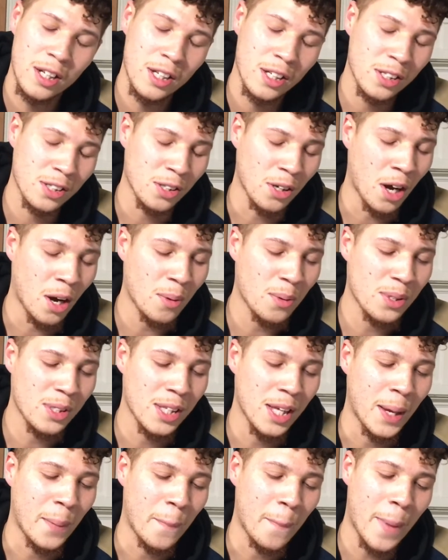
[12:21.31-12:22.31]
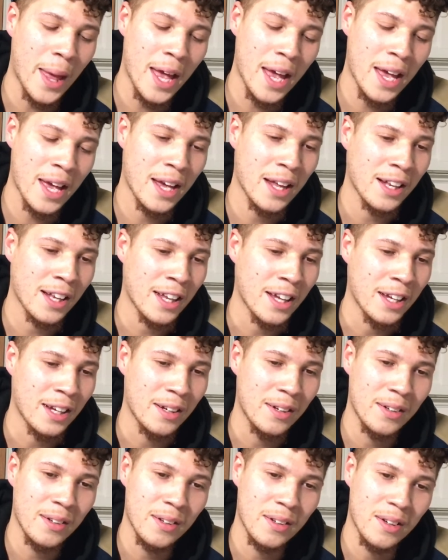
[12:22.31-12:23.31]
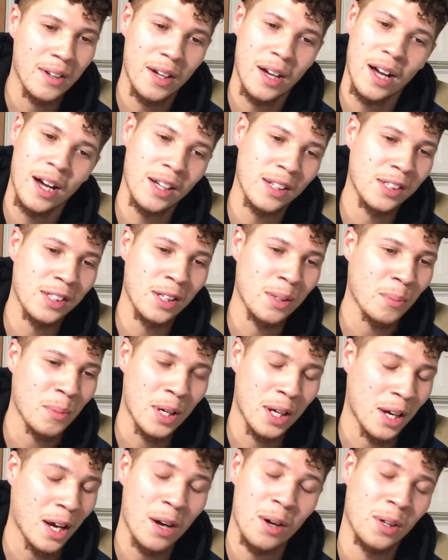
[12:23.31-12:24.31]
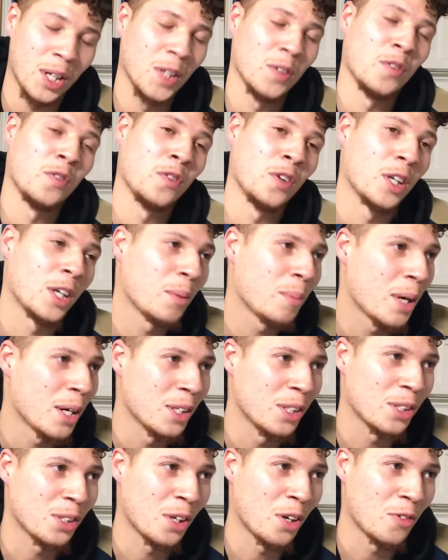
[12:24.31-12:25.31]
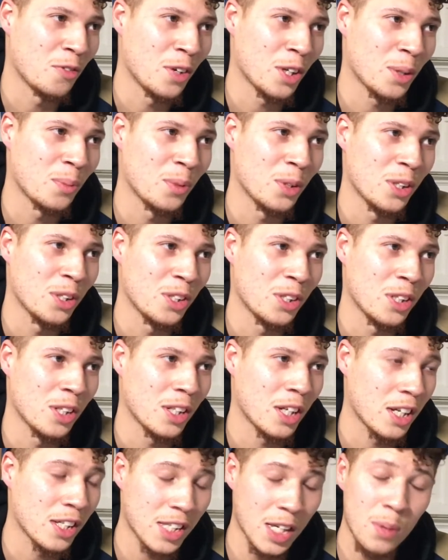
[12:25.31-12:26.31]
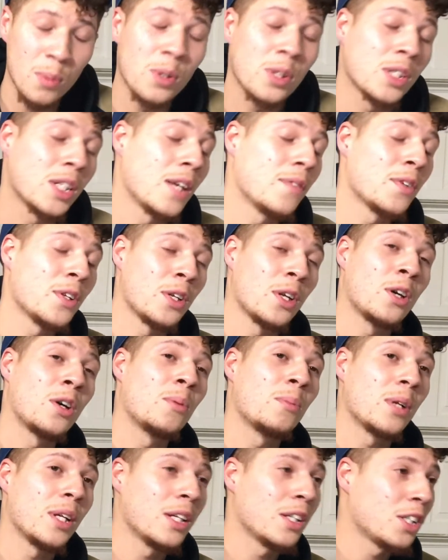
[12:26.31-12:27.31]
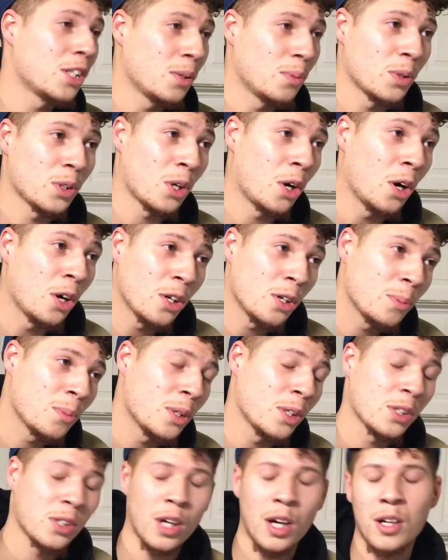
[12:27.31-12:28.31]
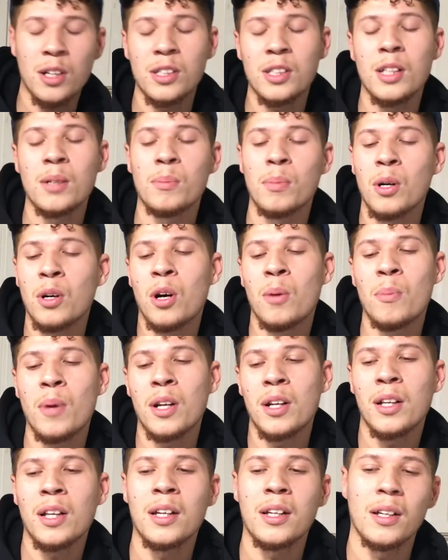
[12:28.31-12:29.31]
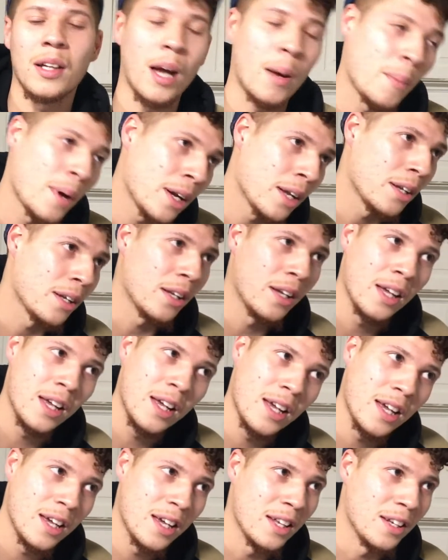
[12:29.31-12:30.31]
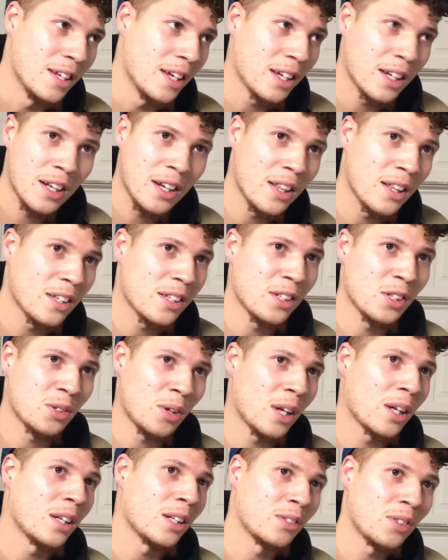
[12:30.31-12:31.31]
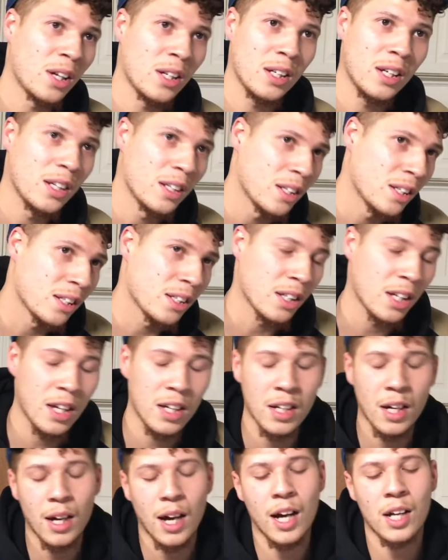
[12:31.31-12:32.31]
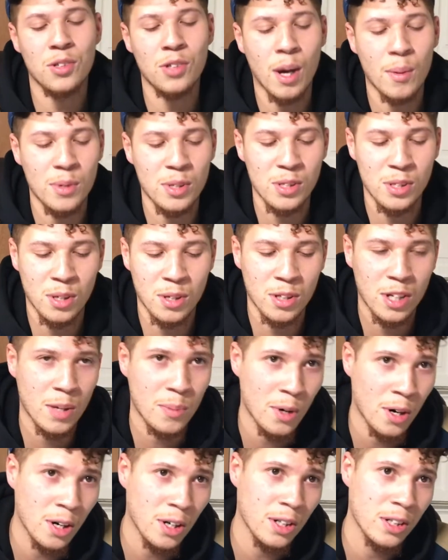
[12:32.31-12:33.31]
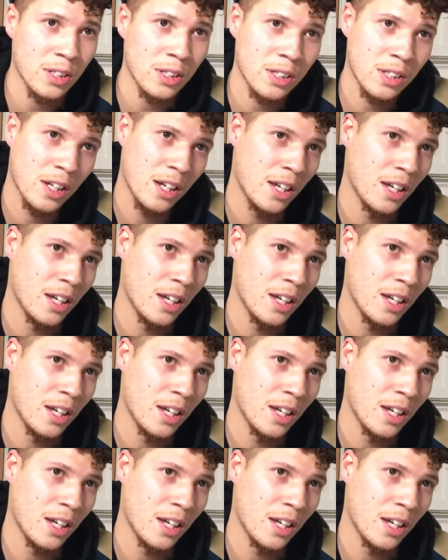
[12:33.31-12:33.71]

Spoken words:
So I was like, man, like, I said, man, I don't give a fuck. I might just start fucking with this shit. Because he wasn't even known, but his shit was hard to me. So I was like, bro, I'm about to dig into this and try to get in this lane. I dropped a song named Heartless.